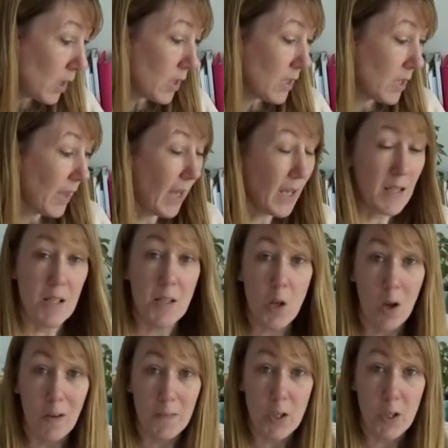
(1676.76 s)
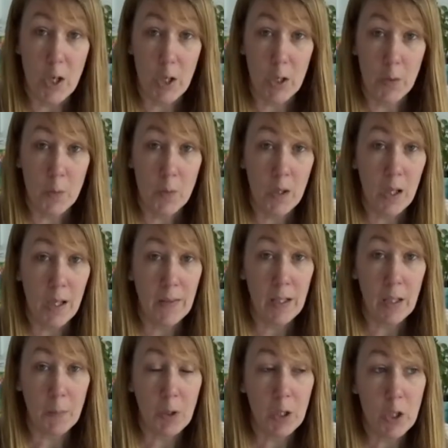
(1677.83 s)
So that's this afternoon, and then
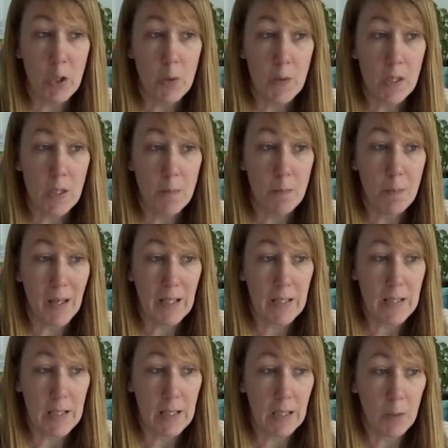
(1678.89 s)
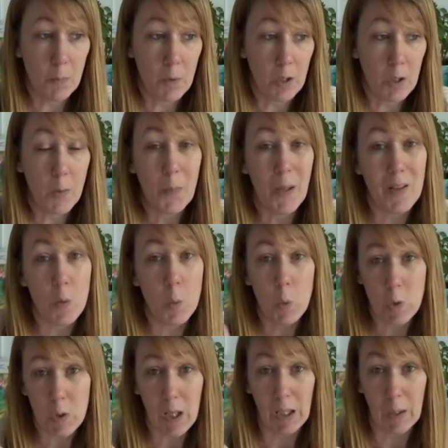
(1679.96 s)
I'm going to do some painting. I'm going to go back to
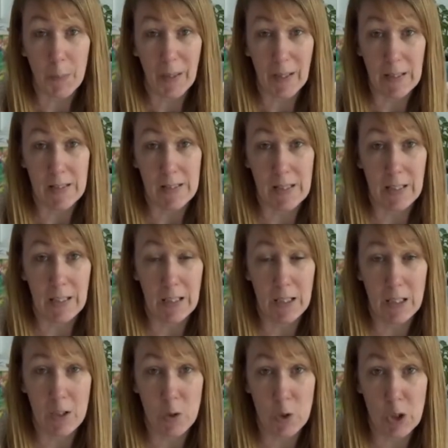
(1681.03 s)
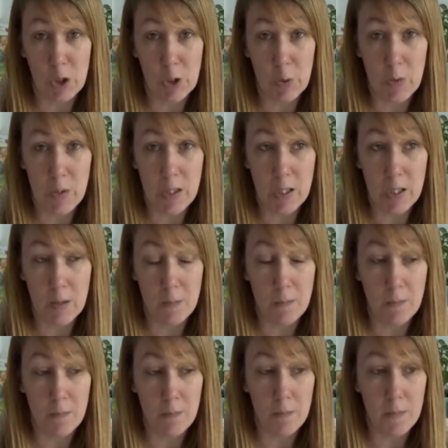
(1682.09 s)
watercolour painting and do
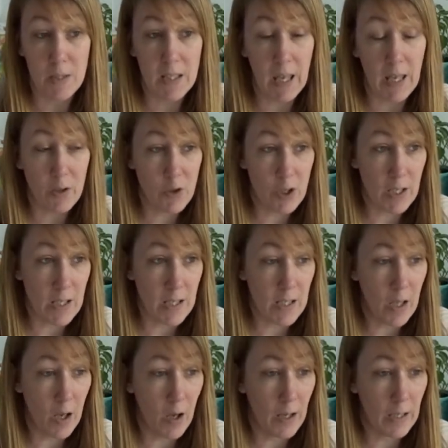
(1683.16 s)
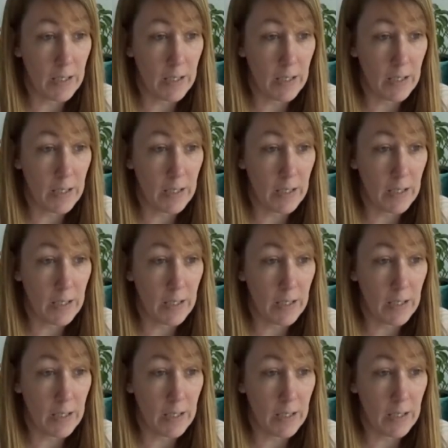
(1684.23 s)
some sketches that I